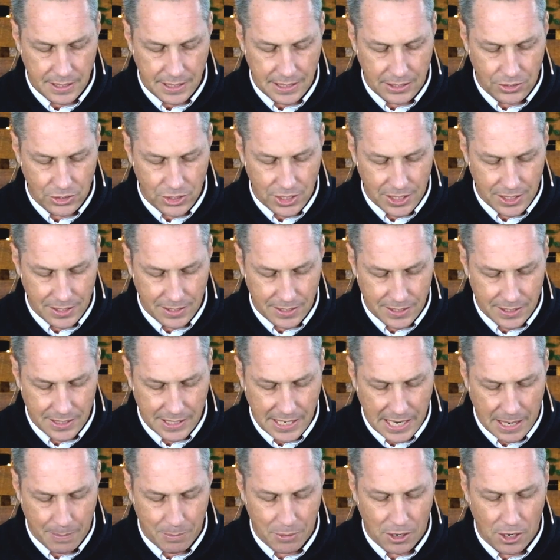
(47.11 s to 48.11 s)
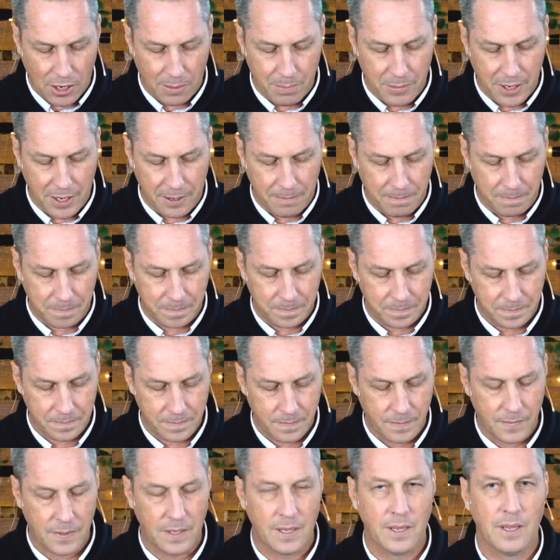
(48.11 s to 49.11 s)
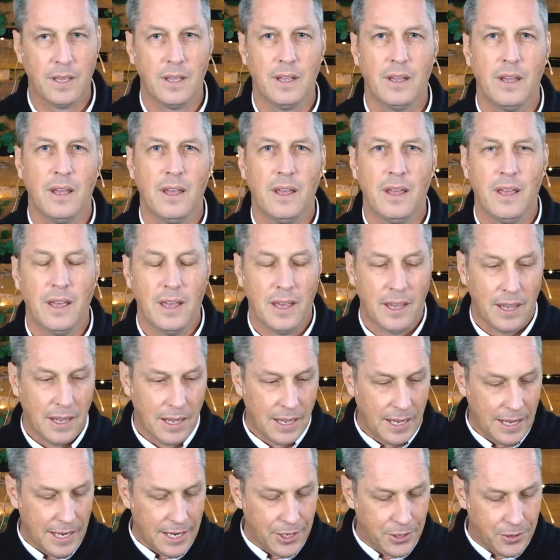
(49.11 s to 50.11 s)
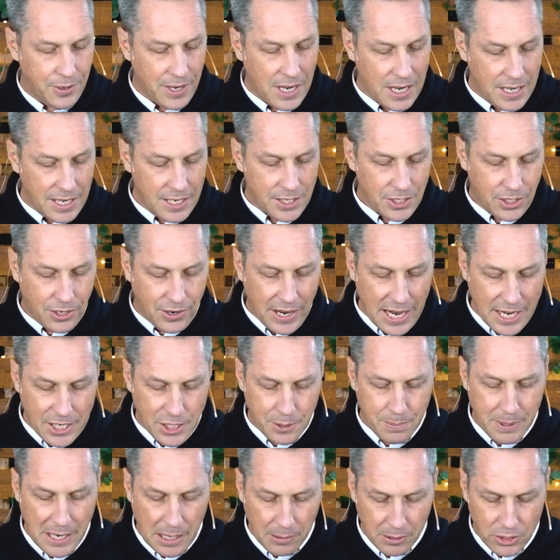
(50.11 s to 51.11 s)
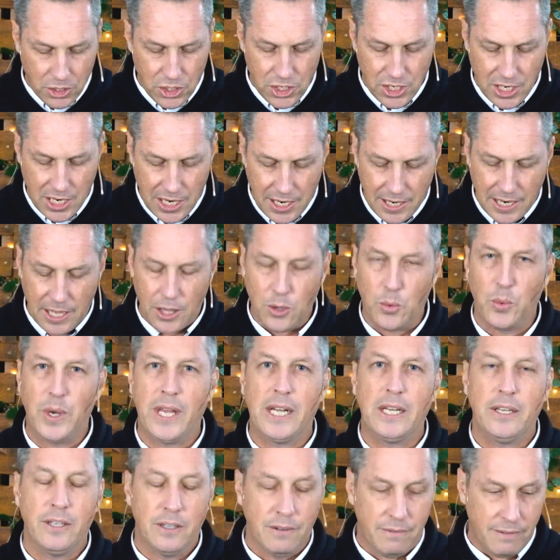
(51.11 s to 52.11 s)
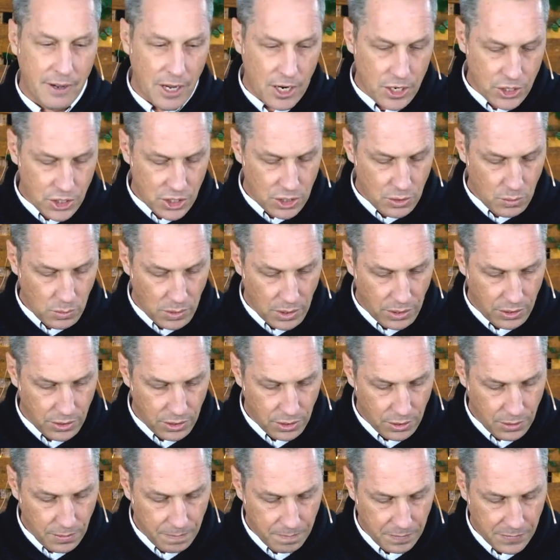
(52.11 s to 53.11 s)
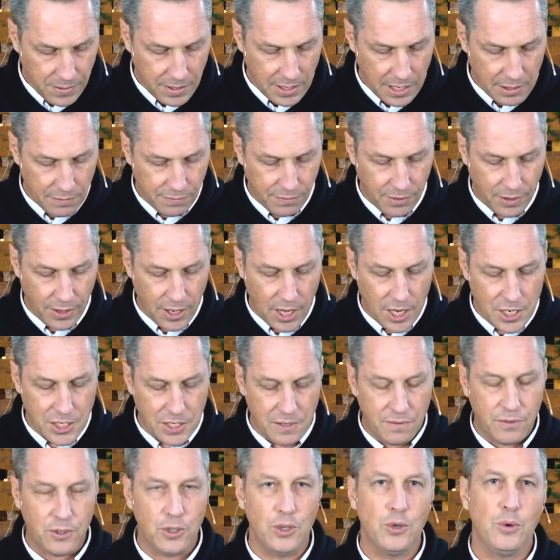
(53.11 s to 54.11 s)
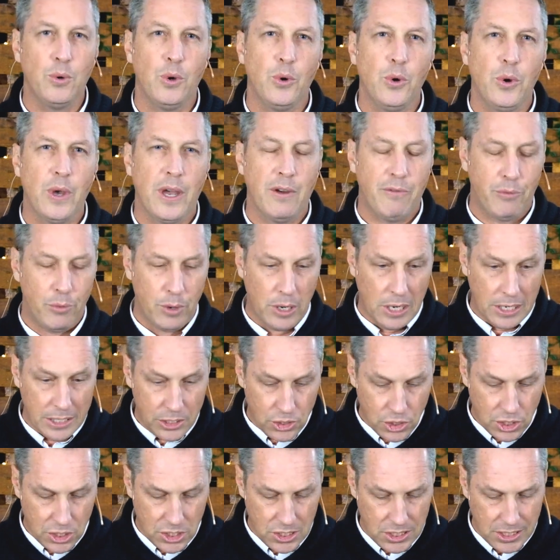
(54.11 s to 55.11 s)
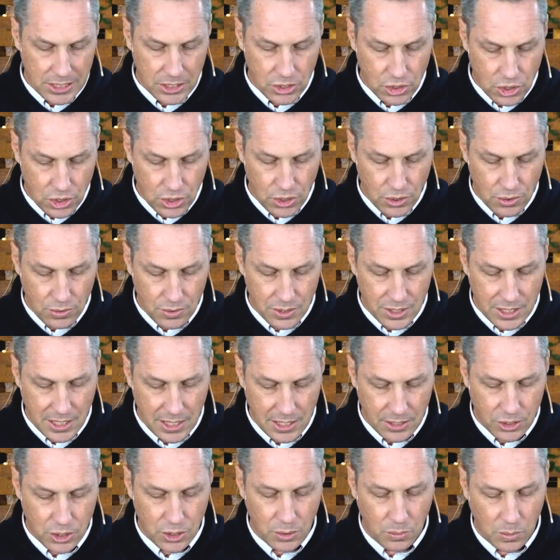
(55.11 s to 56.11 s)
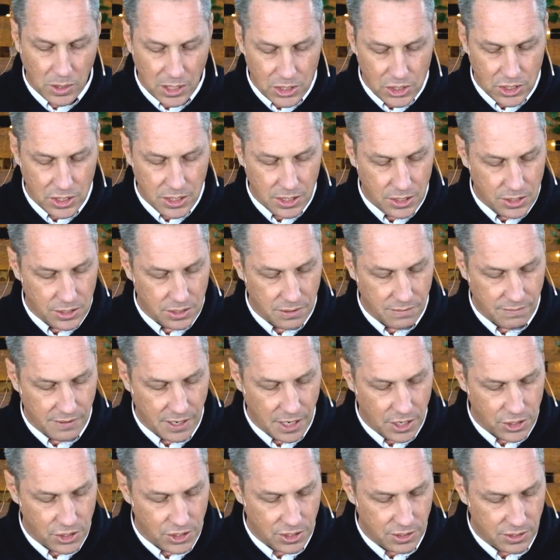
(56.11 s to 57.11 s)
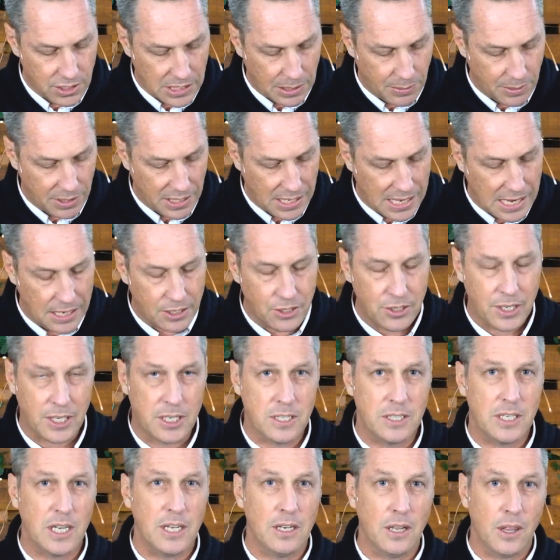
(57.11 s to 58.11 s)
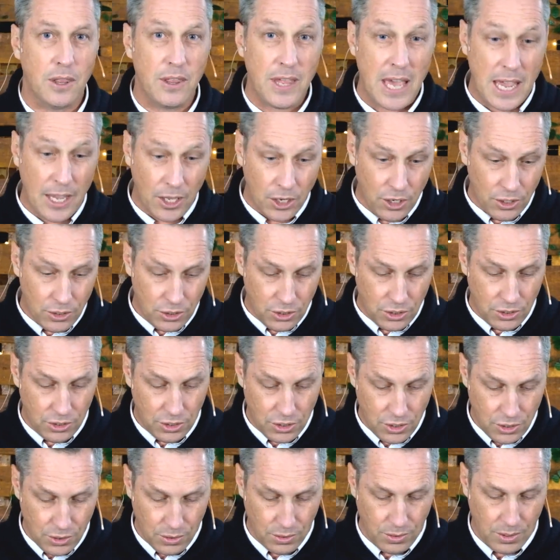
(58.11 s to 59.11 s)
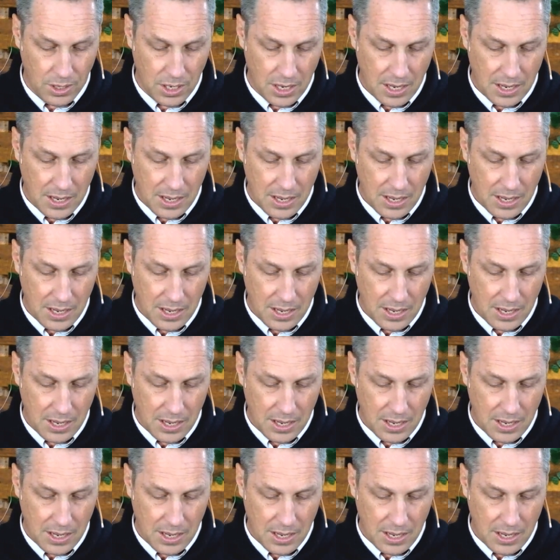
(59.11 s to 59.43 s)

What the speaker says: In Jesus' name, amen. It really is great to be able to share another weekly devotion with you. And for those of you who have religiously tuned in to watch these devotions, I would like to extend a thank you to you.